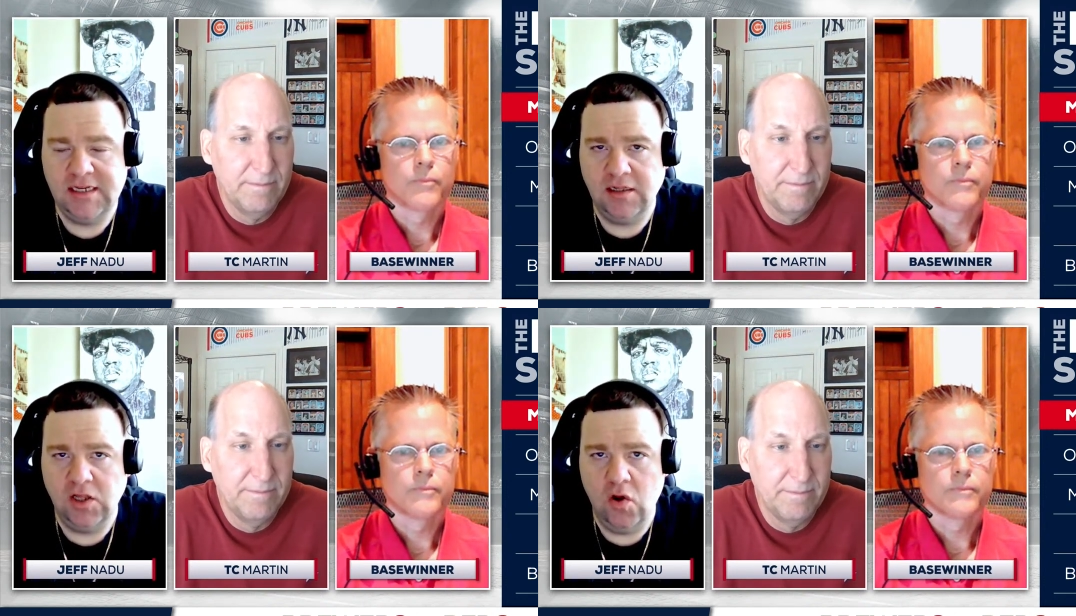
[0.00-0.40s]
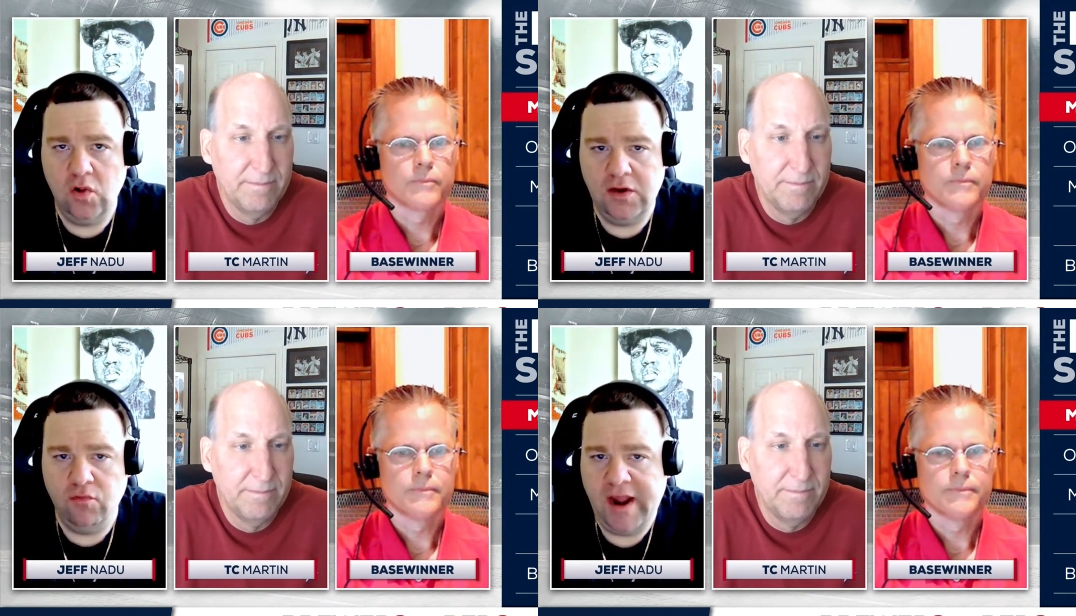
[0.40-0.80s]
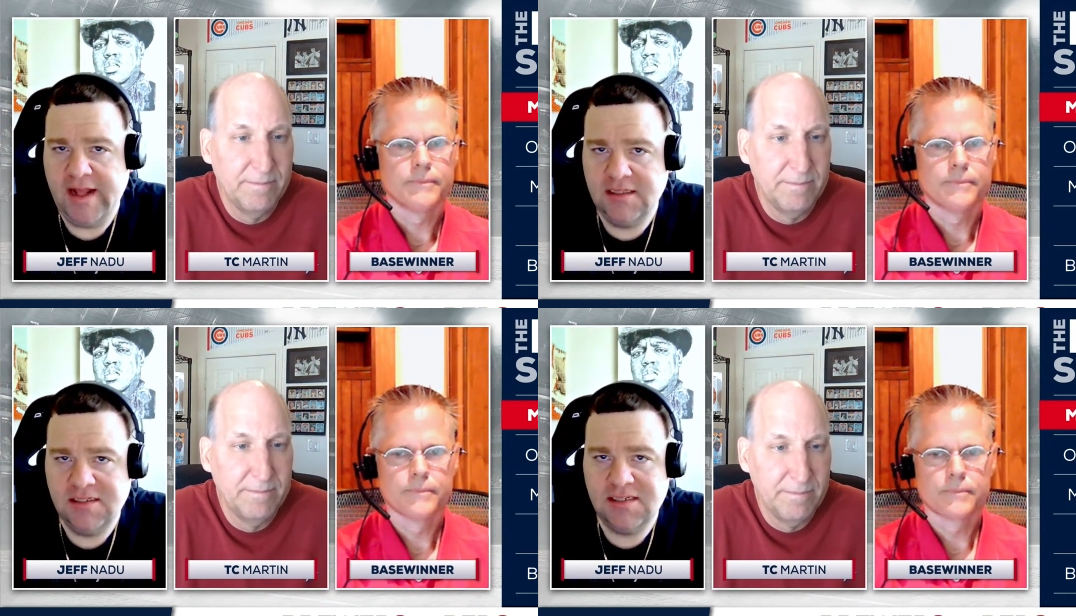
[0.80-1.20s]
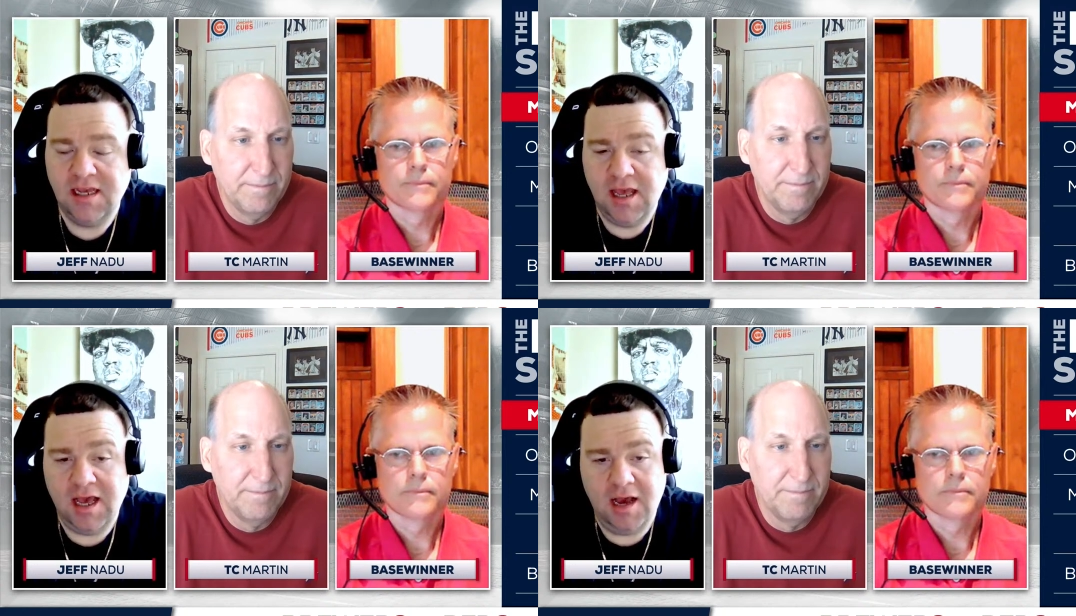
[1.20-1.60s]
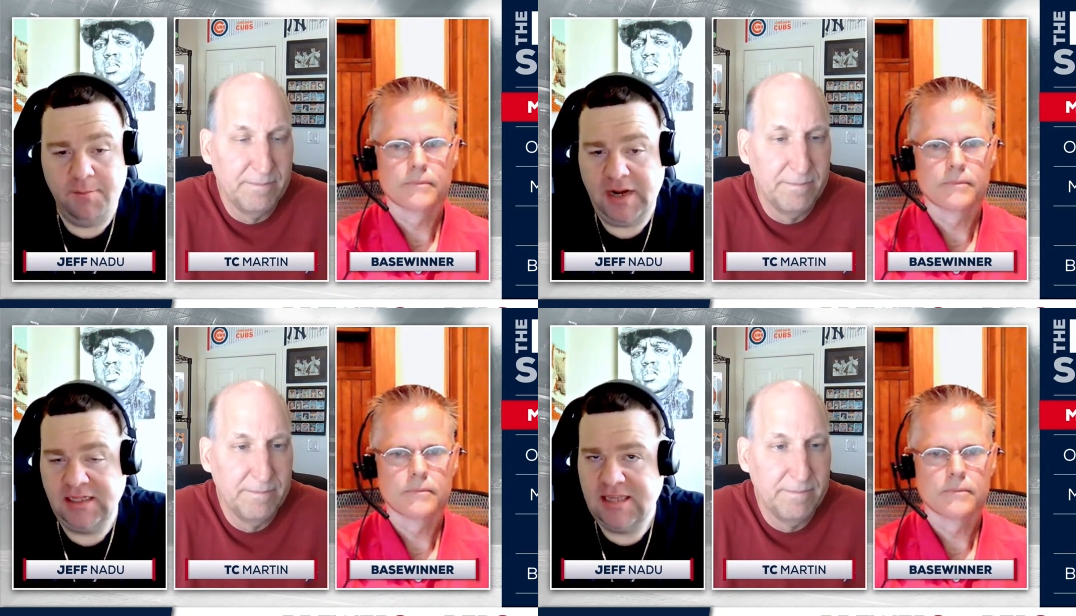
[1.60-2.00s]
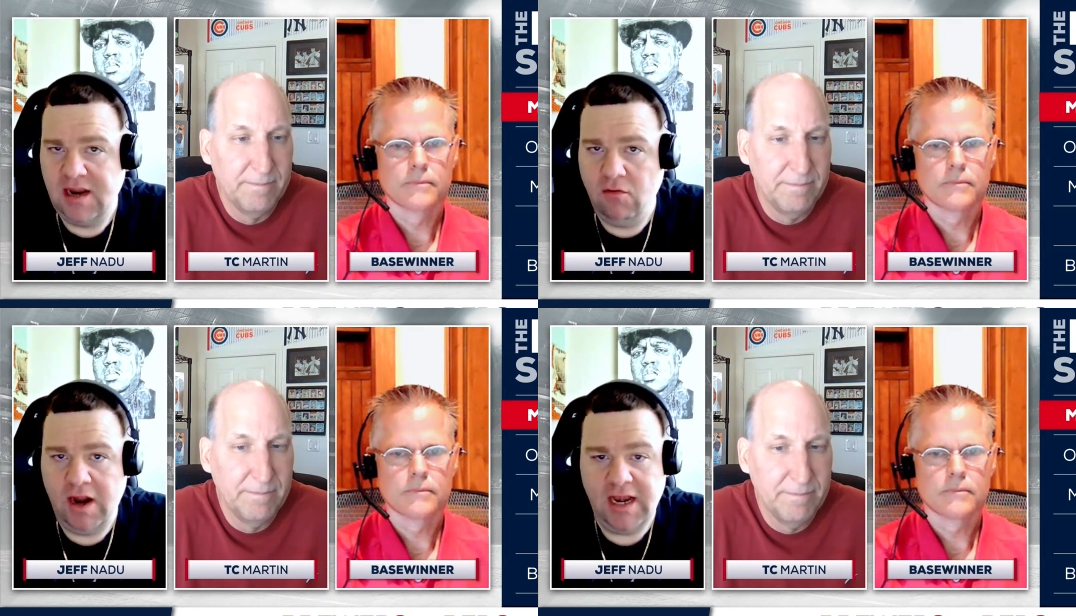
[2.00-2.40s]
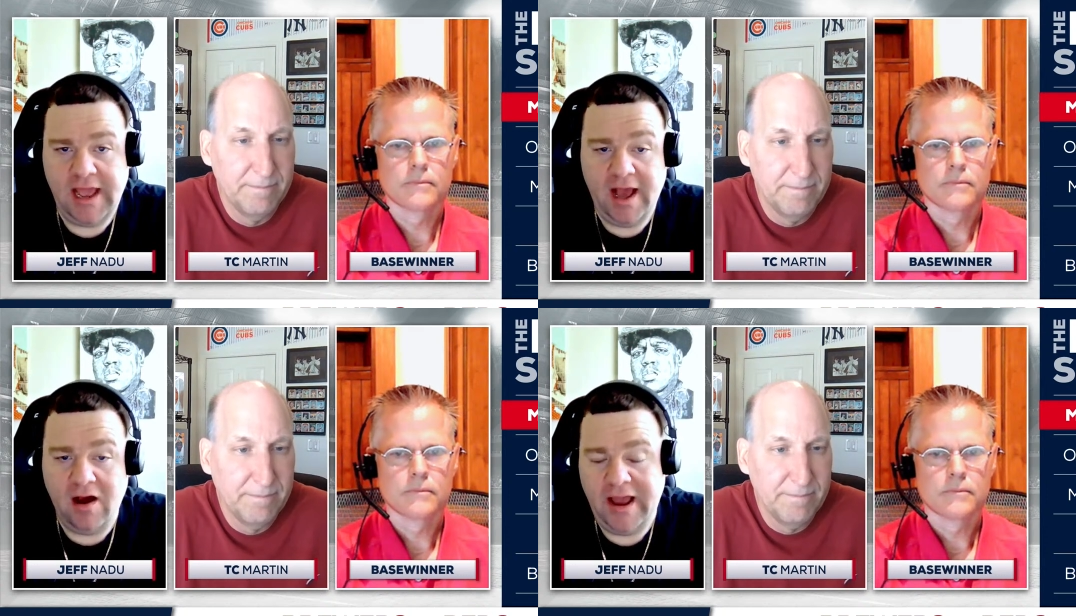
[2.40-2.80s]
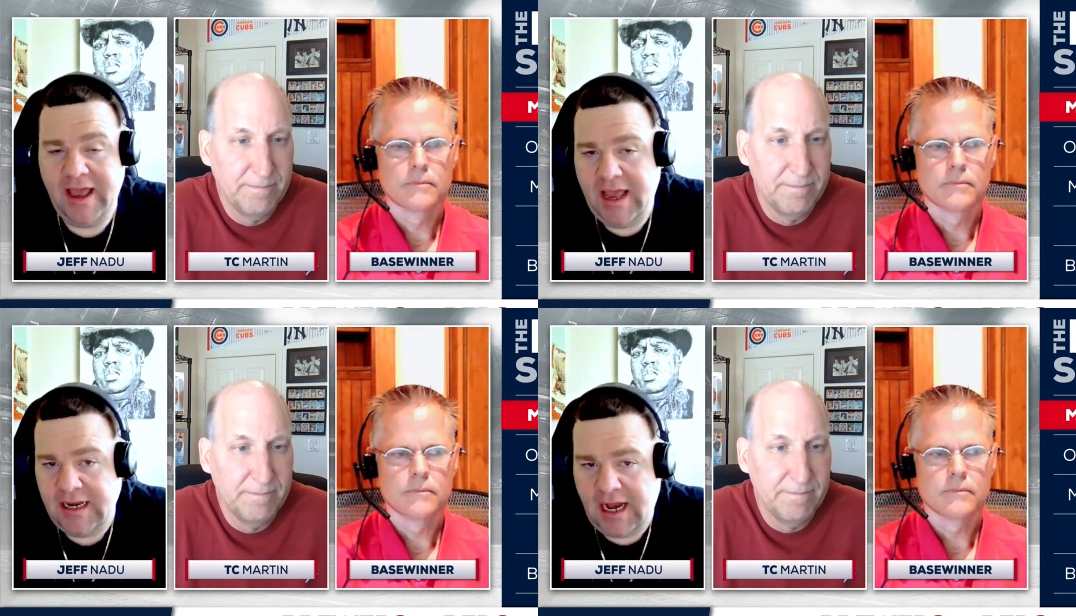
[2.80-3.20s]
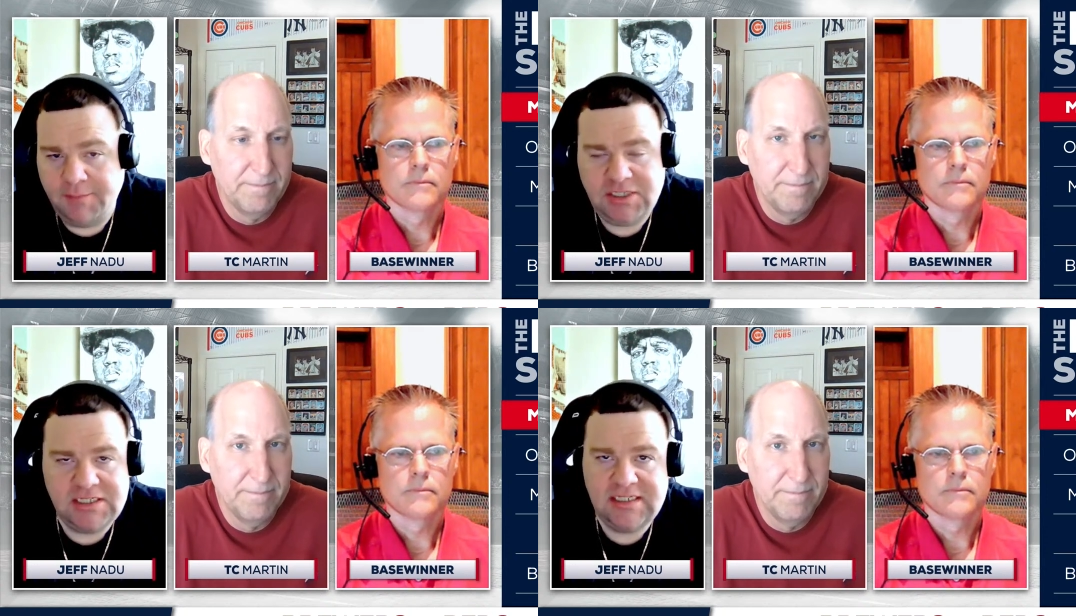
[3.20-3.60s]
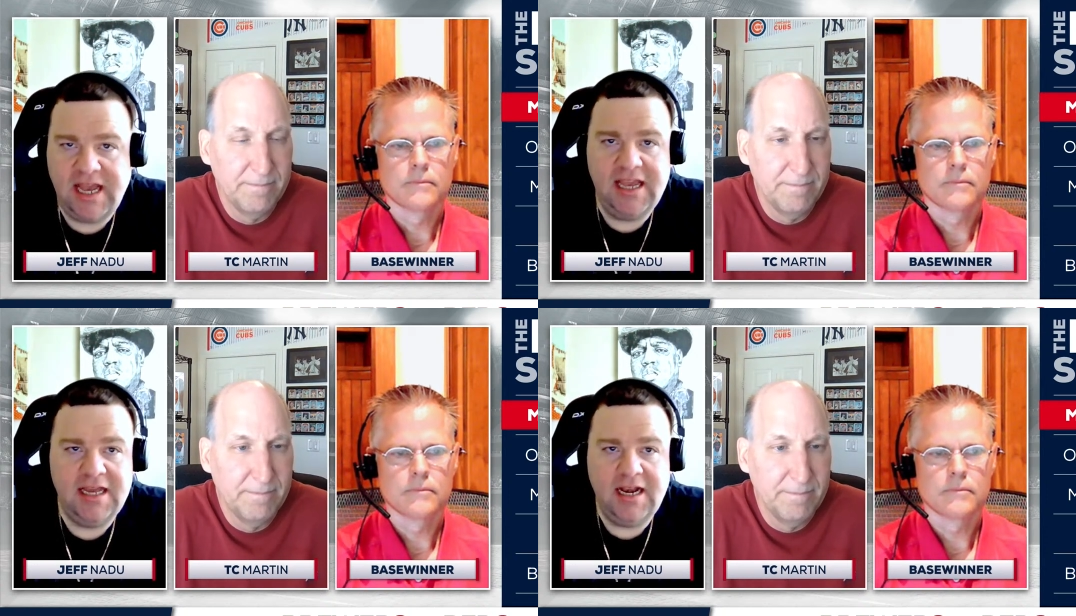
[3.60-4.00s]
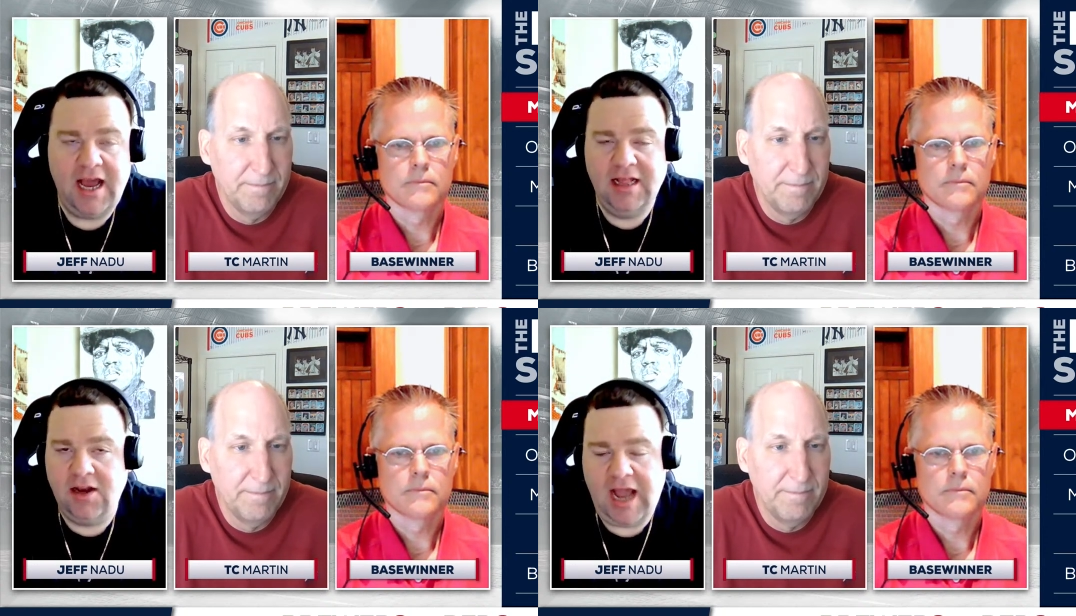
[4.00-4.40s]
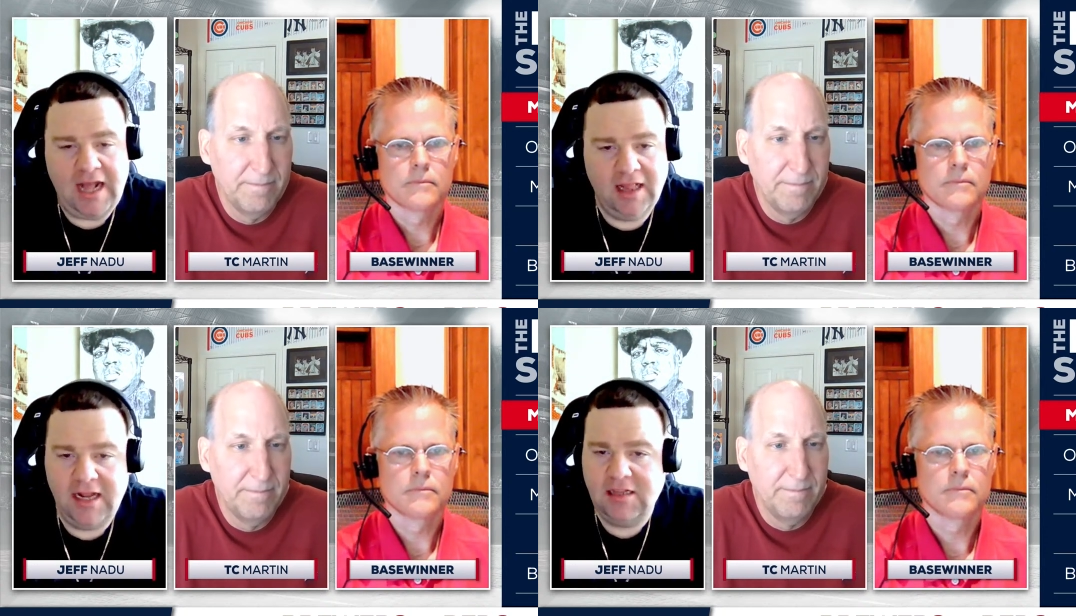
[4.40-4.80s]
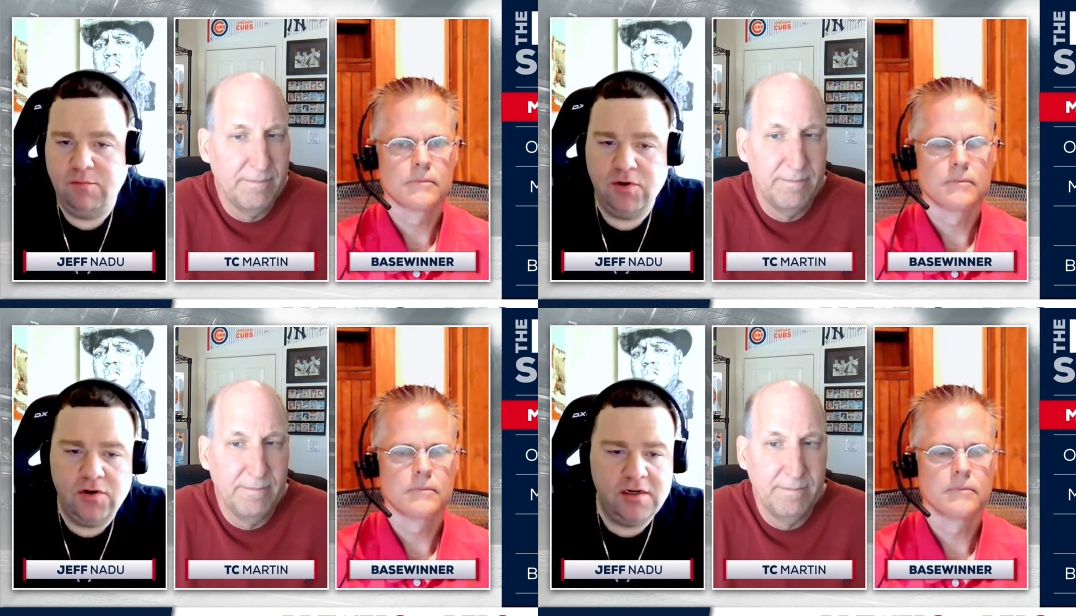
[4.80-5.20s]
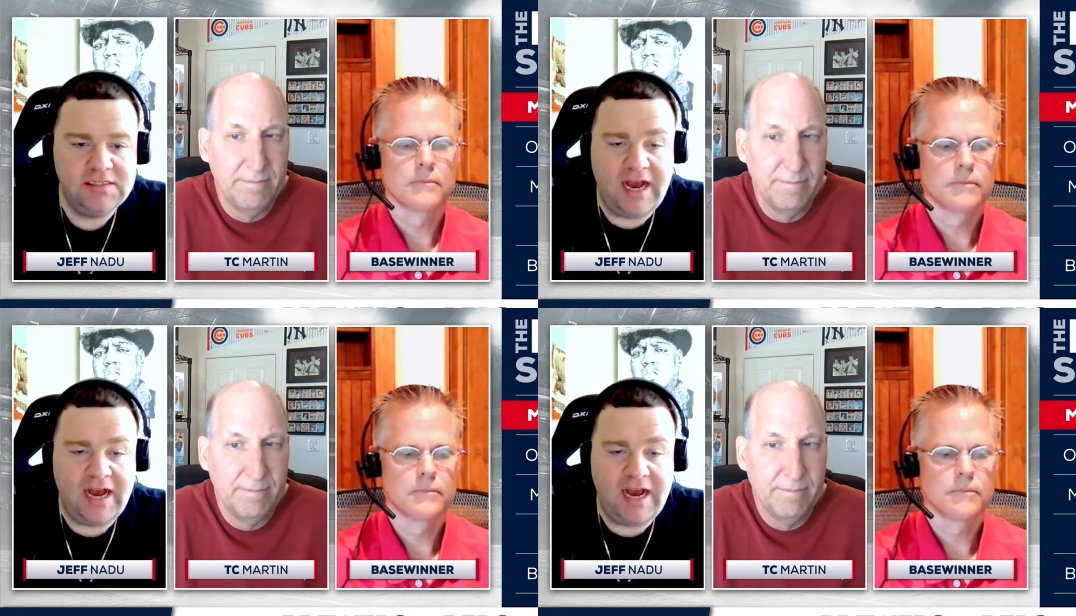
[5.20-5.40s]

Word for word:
Speaker 1: to the lowly Reds. But I'll tell you right now, and I'm just saying, look, I like the Brewers.